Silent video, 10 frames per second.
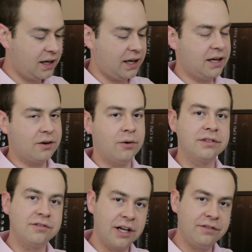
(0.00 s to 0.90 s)
And of
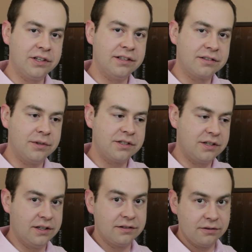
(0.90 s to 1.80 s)
course, the driver disc, which
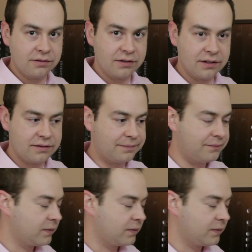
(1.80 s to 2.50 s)
is useless.